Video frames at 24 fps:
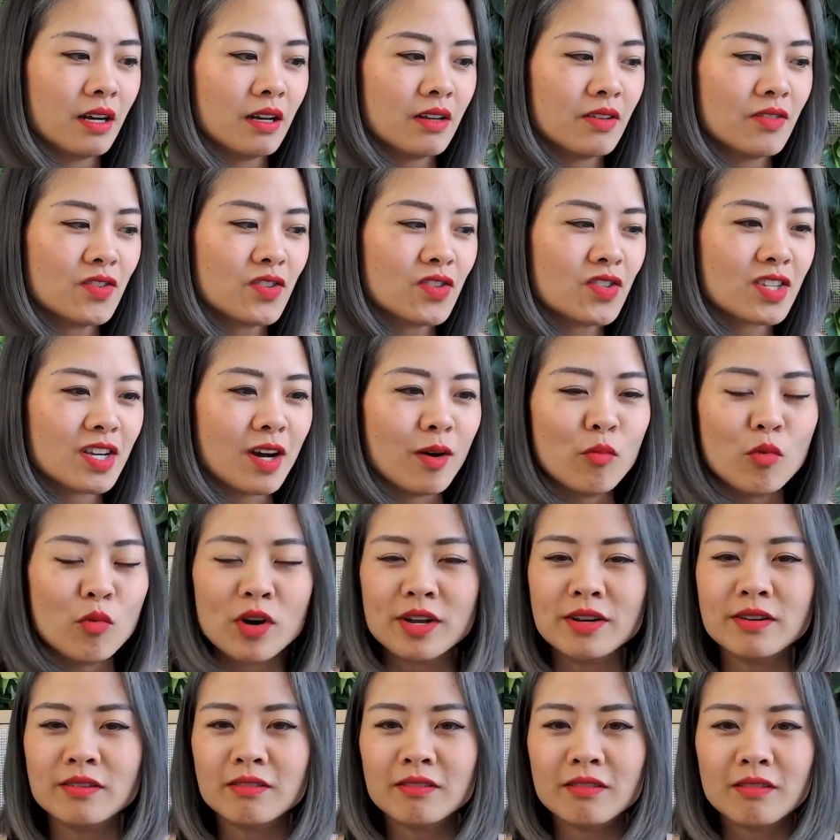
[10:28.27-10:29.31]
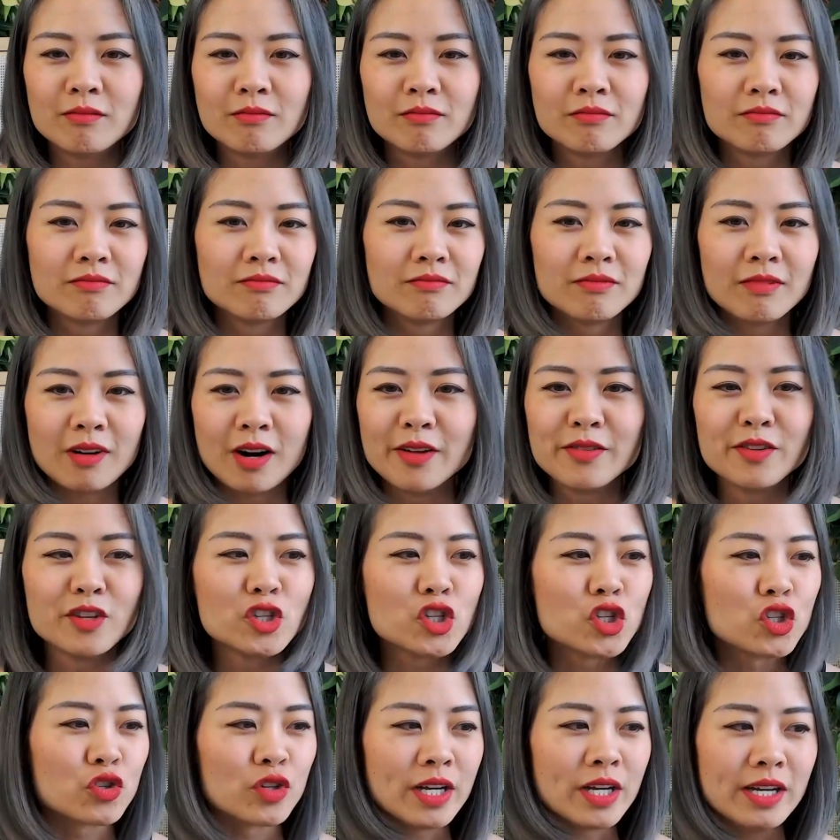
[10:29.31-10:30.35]
someone on the
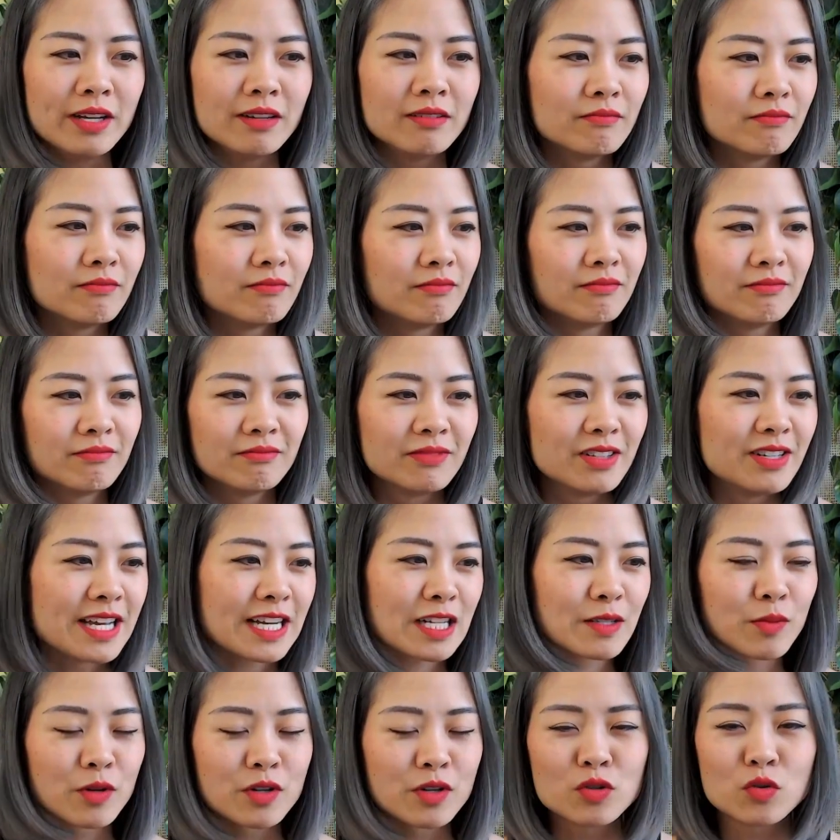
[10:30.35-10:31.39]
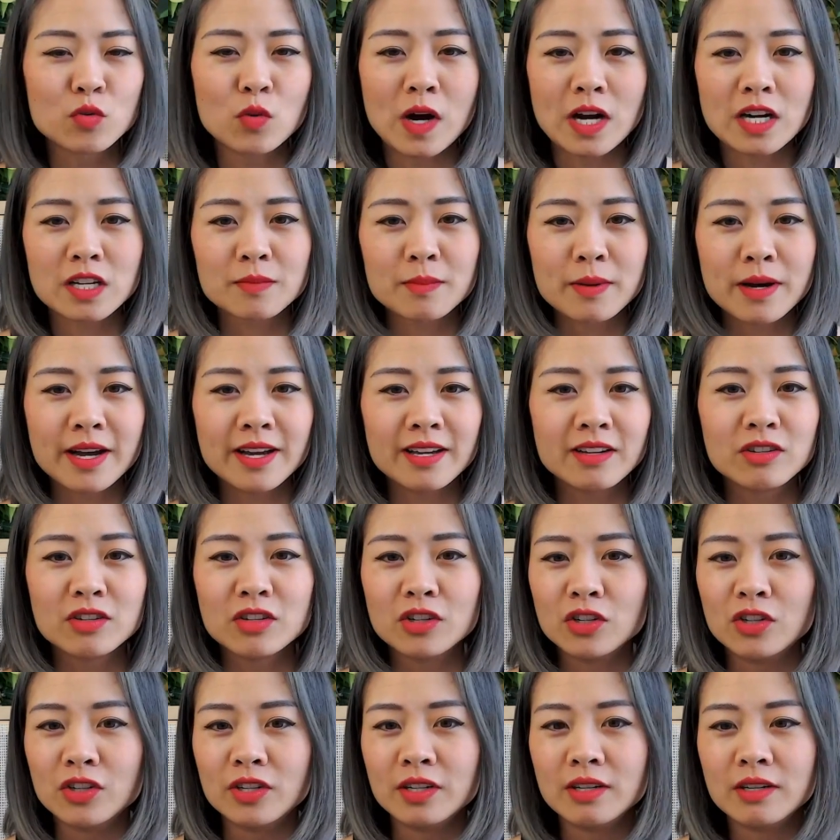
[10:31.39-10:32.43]
street, the next person who walks by
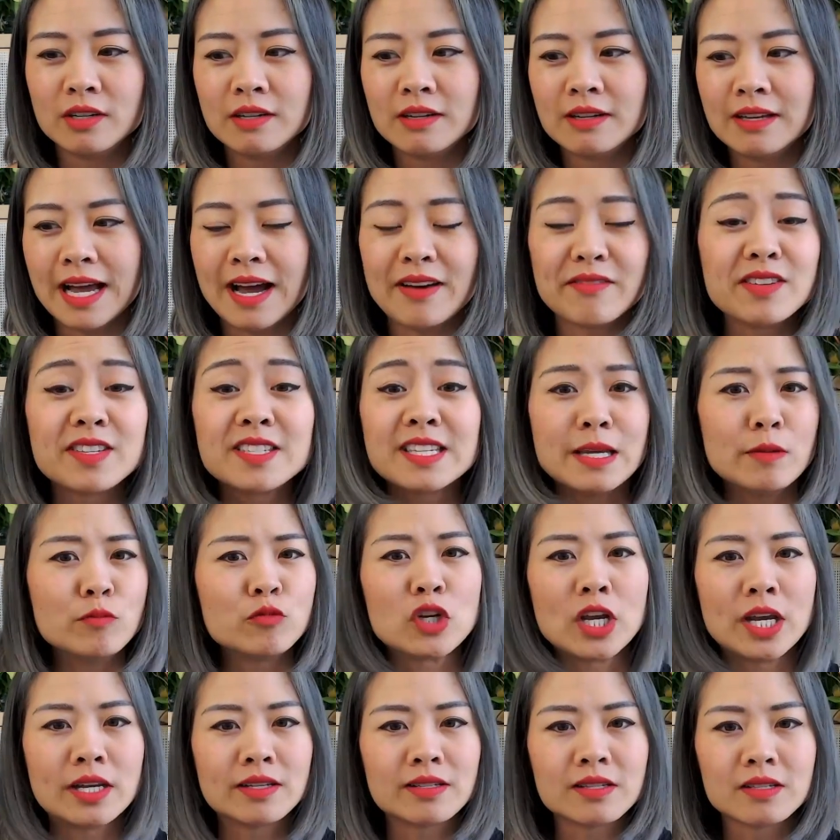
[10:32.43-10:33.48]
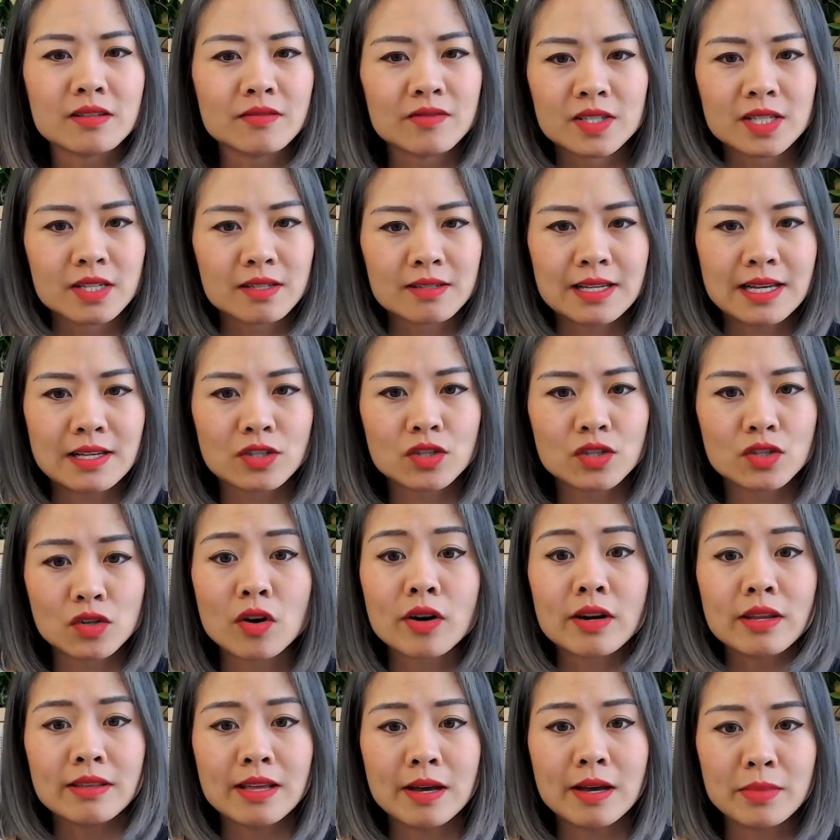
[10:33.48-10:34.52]
could have the same chances of success
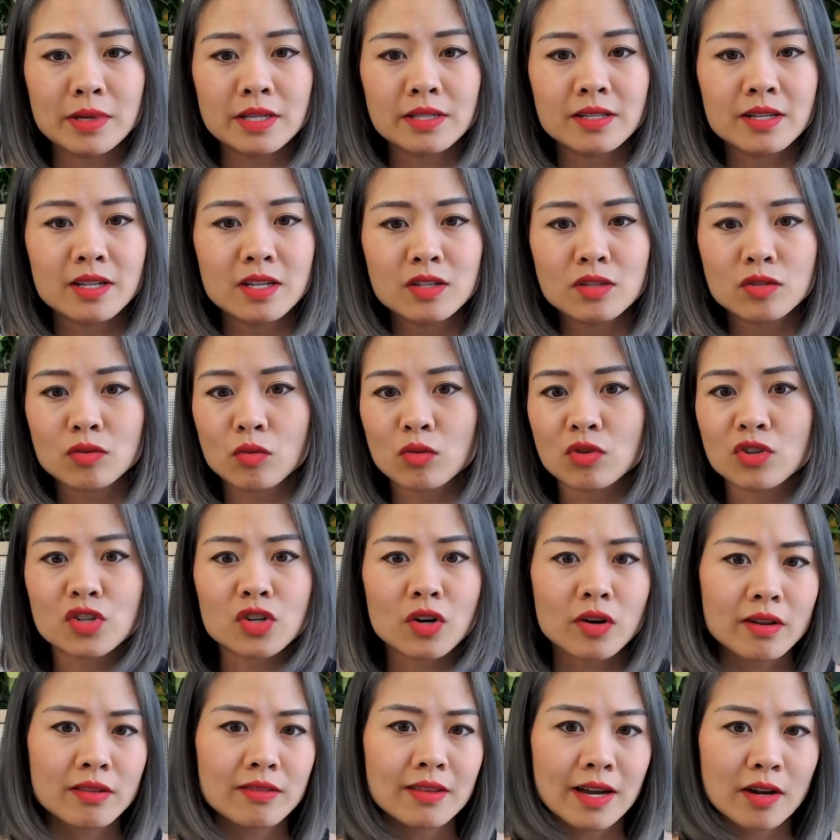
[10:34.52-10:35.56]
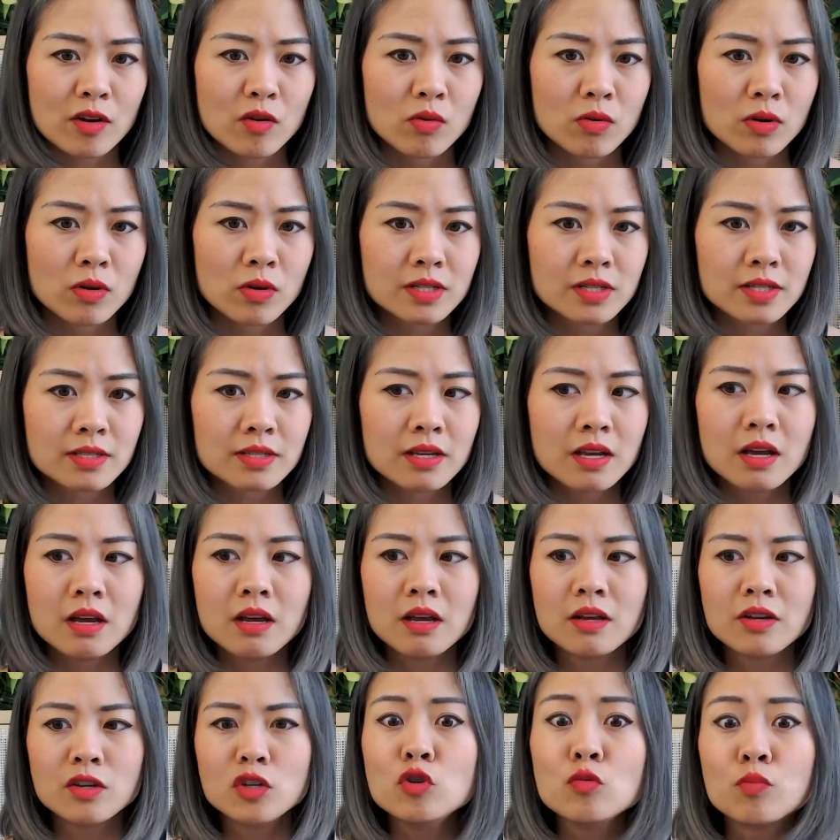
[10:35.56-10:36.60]
starting that business or starting that course,
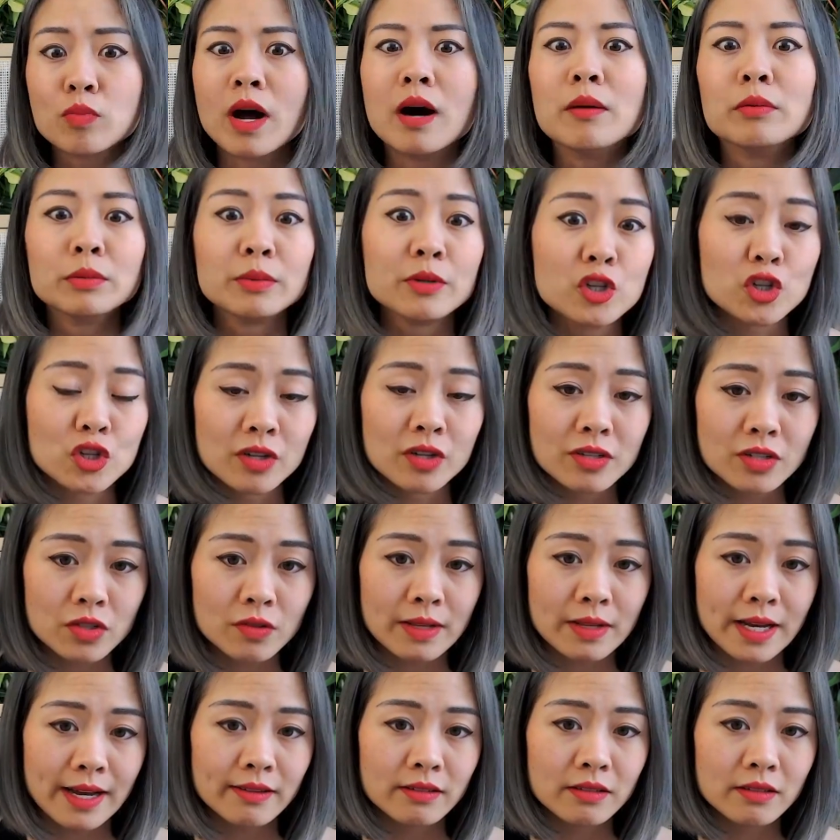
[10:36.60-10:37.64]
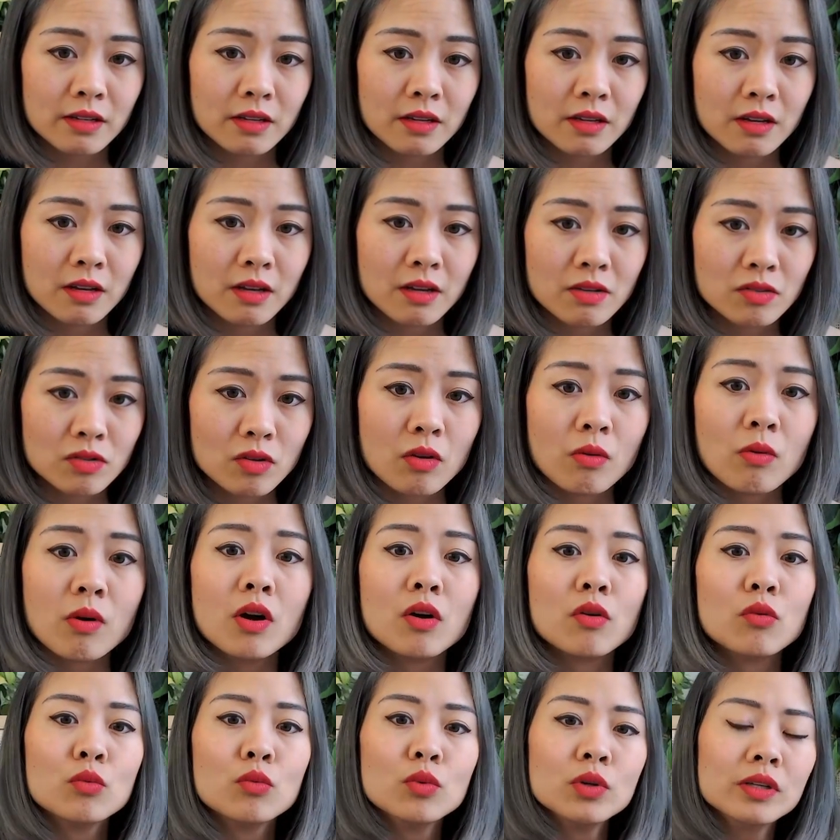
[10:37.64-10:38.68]
you probably shouldn't do that. So
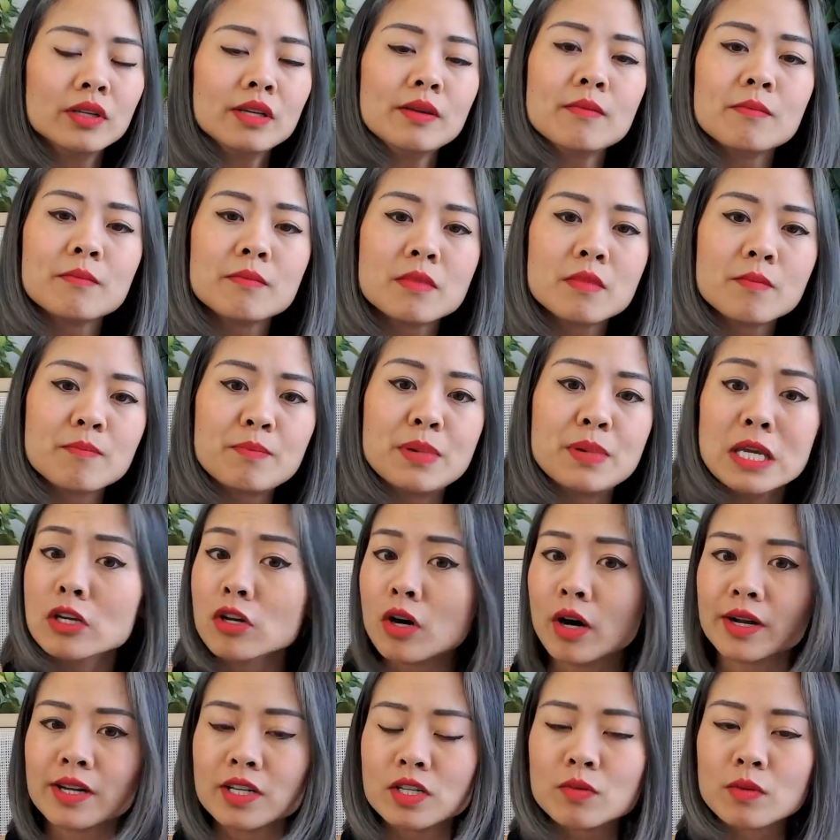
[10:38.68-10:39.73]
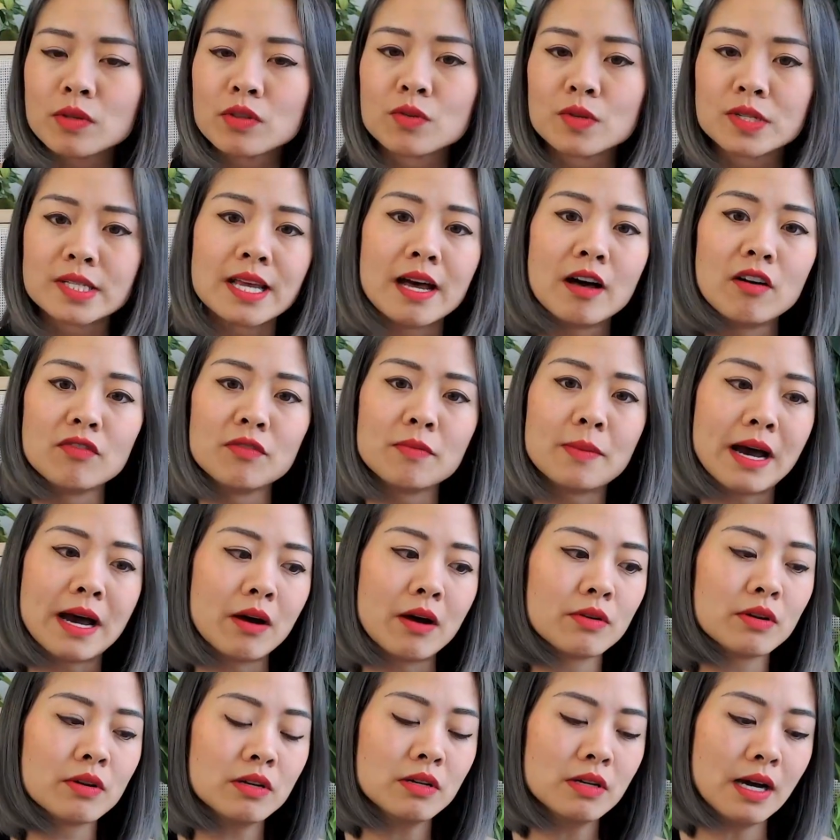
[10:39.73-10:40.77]
really being honest with yourself
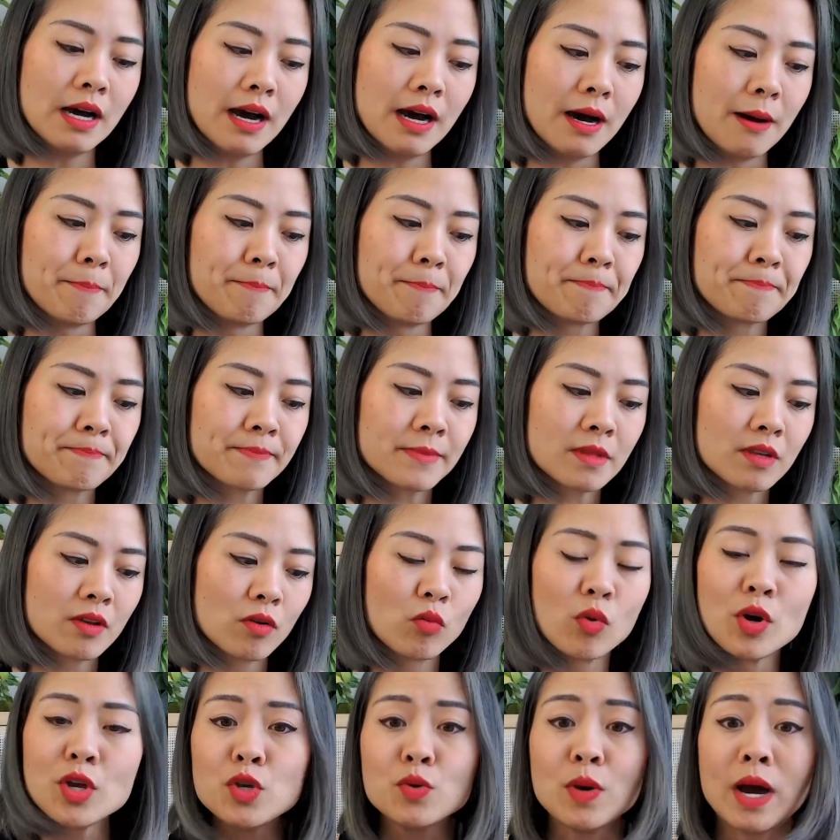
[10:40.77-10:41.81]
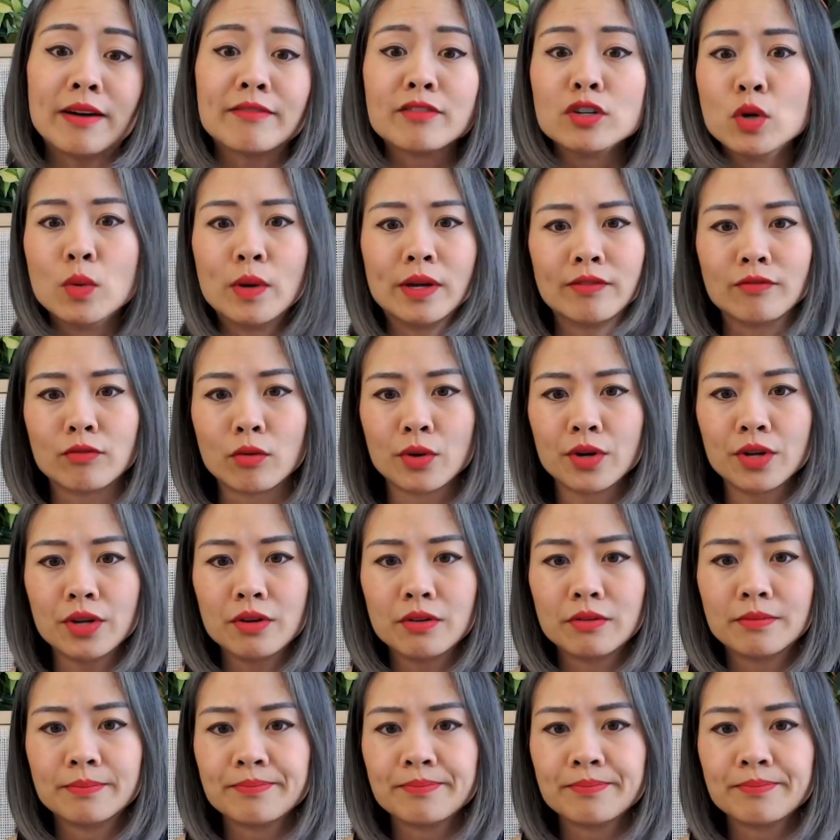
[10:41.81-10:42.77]
about what you have going for you.